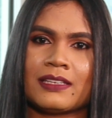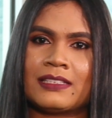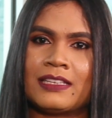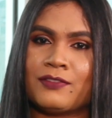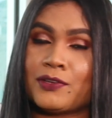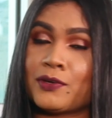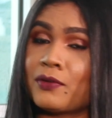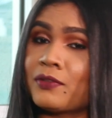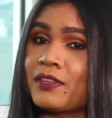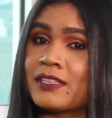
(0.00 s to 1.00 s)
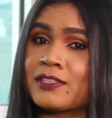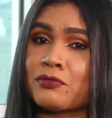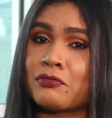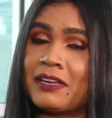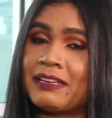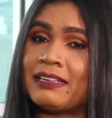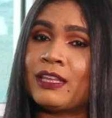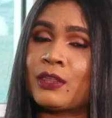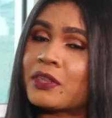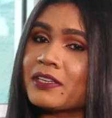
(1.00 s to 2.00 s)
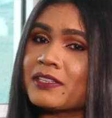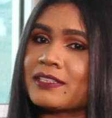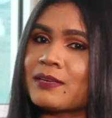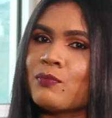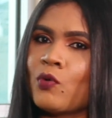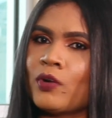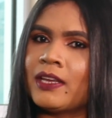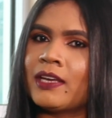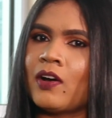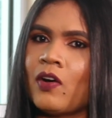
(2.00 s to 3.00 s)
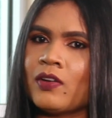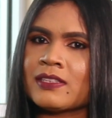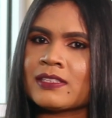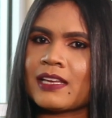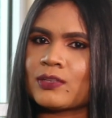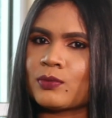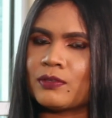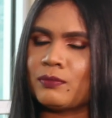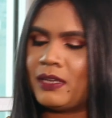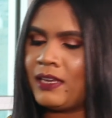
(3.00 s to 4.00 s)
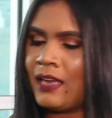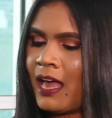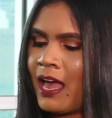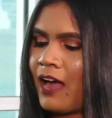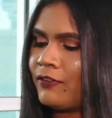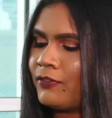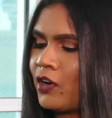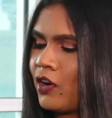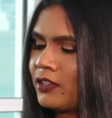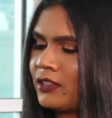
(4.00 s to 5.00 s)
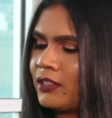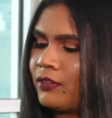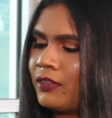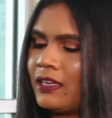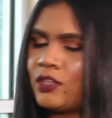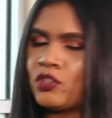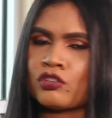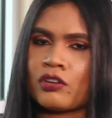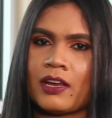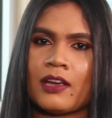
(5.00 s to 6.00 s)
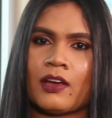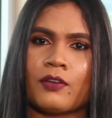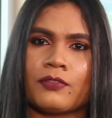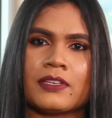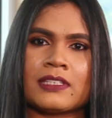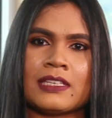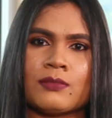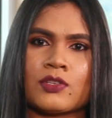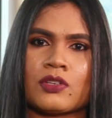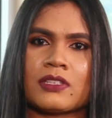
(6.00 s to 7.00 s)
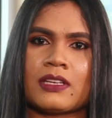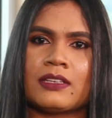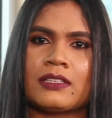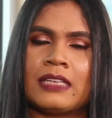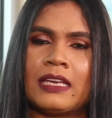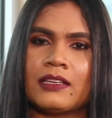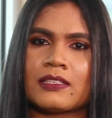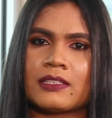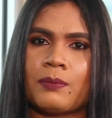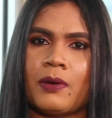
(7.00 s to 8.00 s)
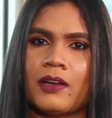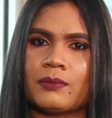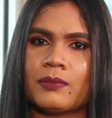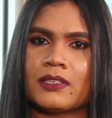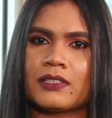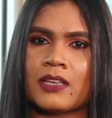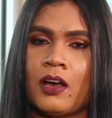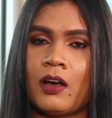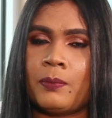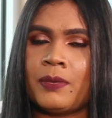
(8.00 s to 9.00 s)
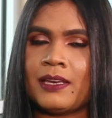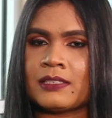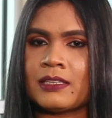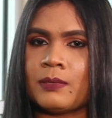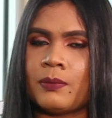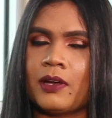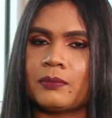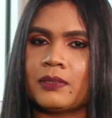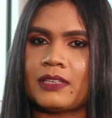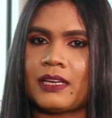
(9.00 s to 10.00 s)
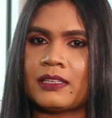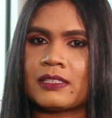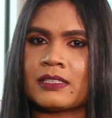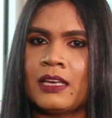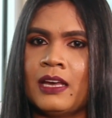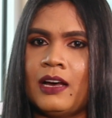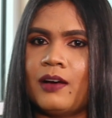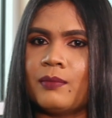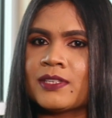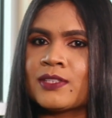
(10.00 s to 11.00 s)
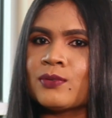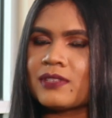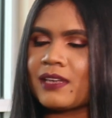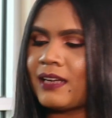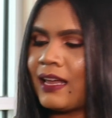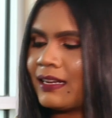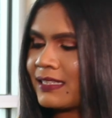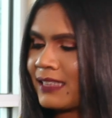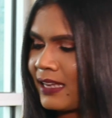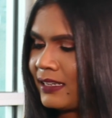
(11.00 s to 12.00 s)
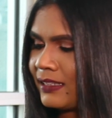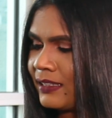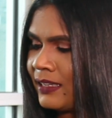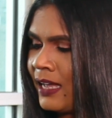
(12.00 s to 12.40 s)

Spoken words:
TV on this rainy Thursday morning. On set with me, I've got the chair of the Seamstress and Tailors Department, or PSA department that is, Ms. Susan Alexander.